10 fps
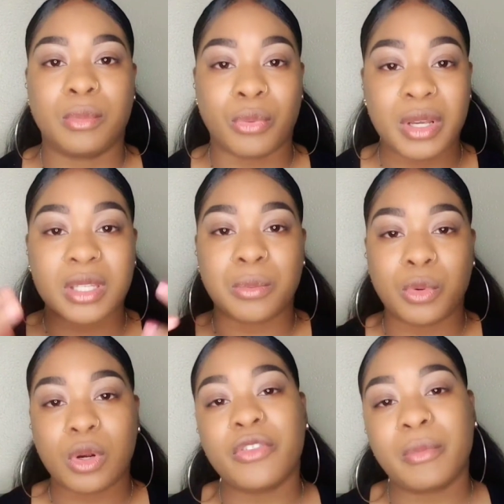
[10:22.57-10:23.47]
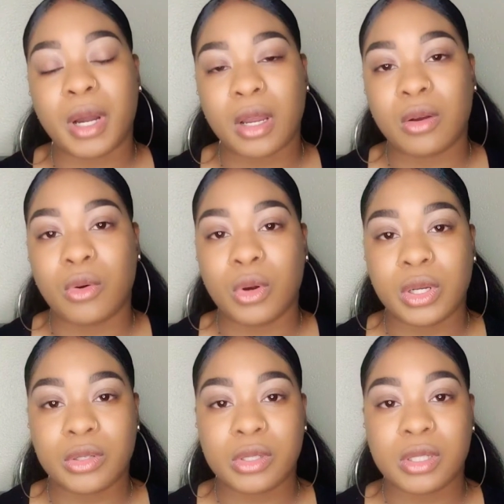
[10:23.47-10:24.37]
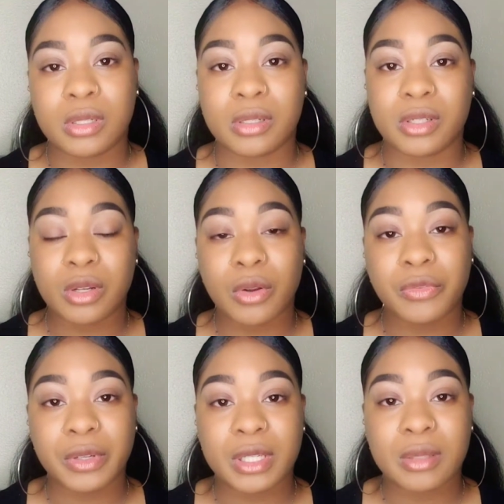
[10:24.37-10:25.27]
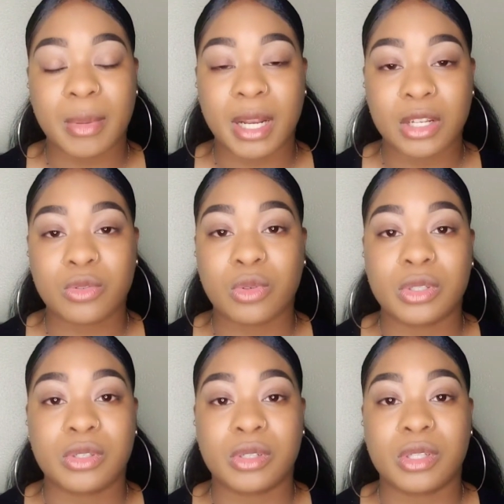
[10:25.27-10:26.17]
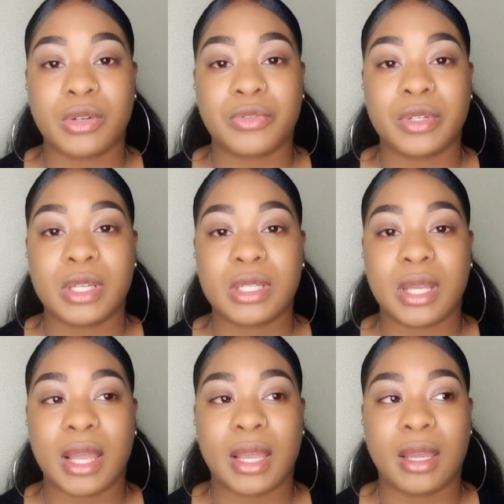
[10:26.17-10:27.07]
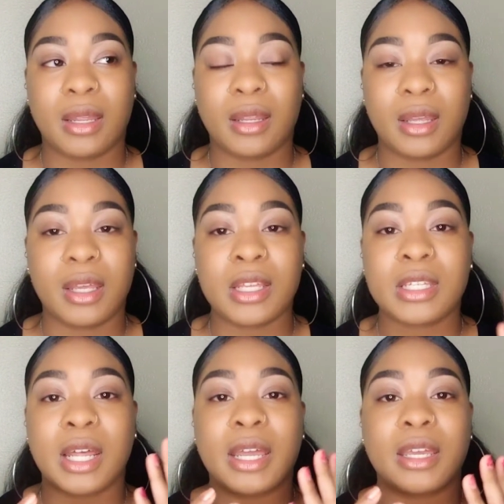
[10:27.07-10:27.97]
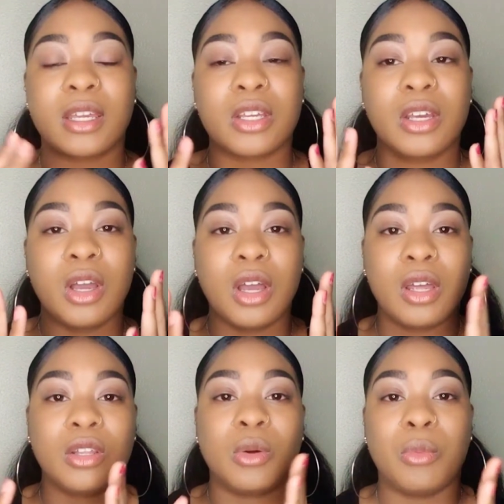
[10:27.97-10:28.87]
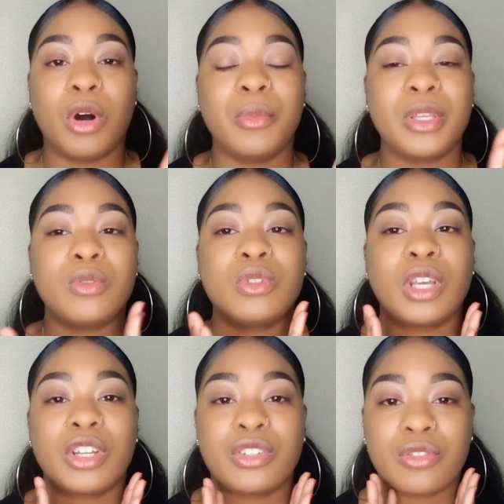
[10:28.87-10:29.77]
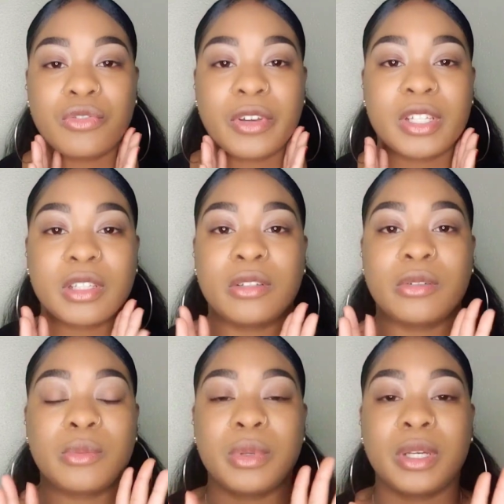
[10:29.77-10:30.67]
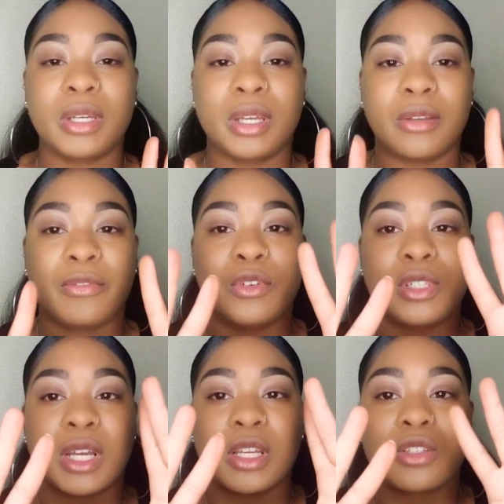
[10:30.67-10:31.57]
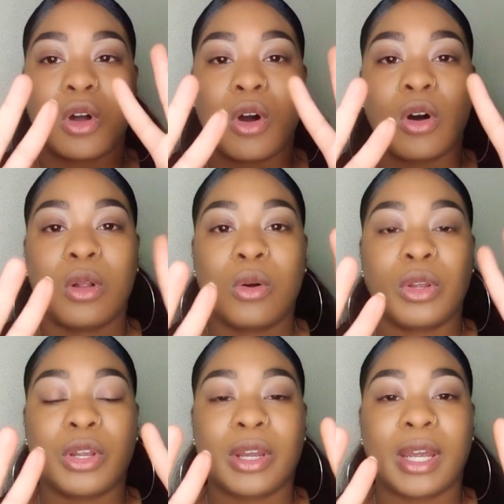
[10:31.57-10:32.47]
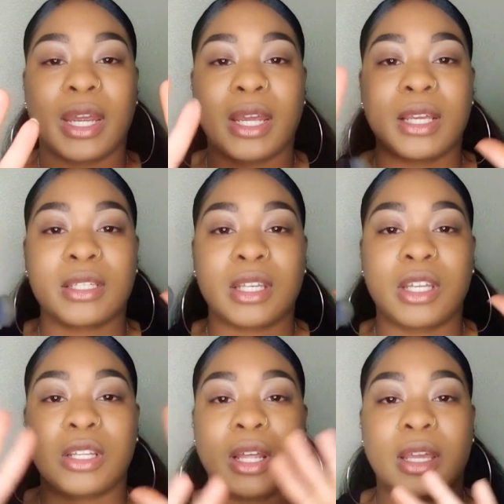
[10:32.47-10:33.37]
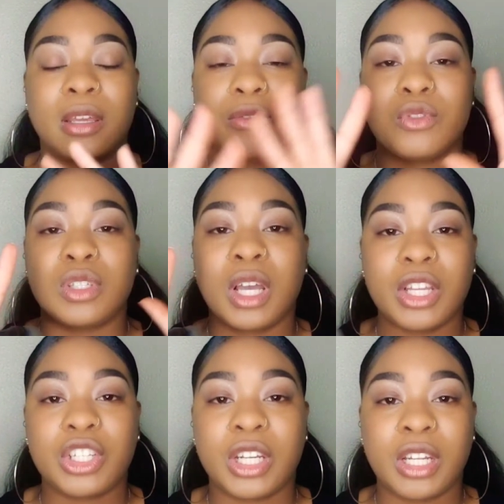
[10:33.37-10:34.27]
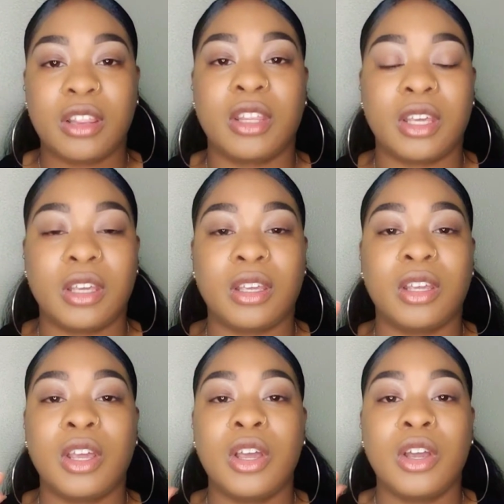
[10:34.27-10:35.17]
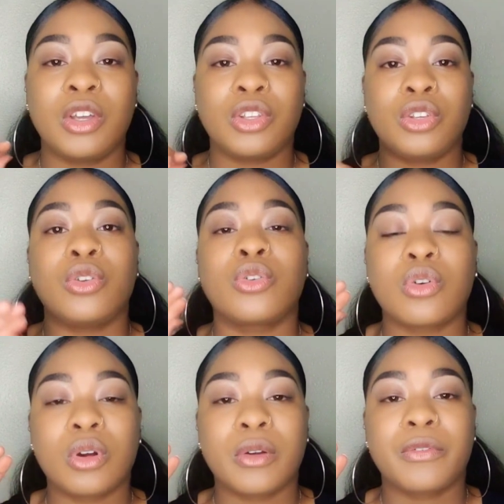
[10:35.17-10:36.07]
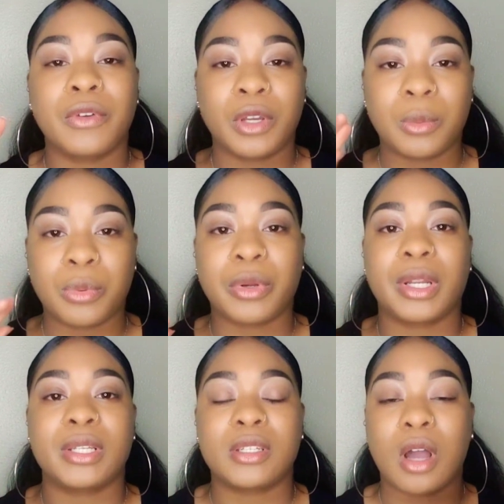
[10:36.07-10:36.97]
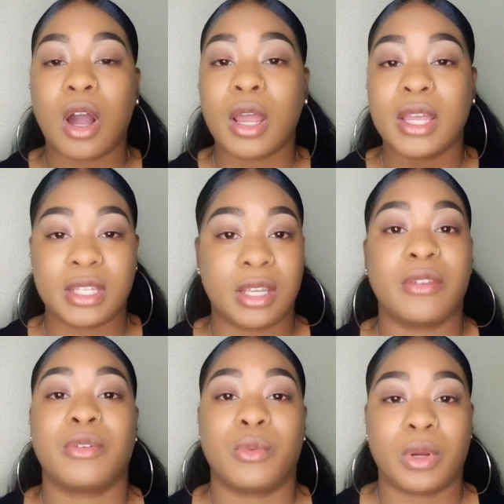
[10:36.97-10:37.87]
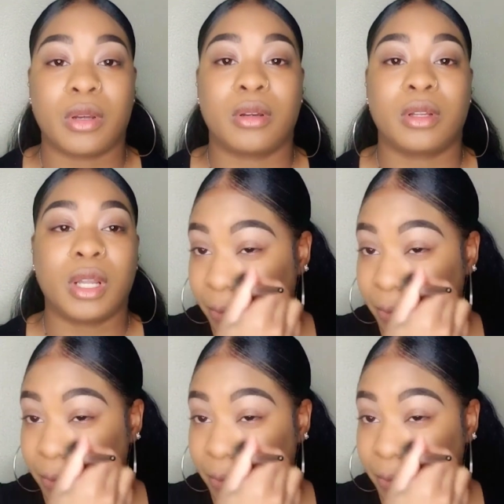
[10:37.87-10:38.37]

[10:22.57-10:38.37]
brings more of my oils to the surface, my natural oils to the surface, and it's like the moment you touch your face a little bit, it feels like it's all on your hands, and like if you touch anything, your fingerprints is everywhere.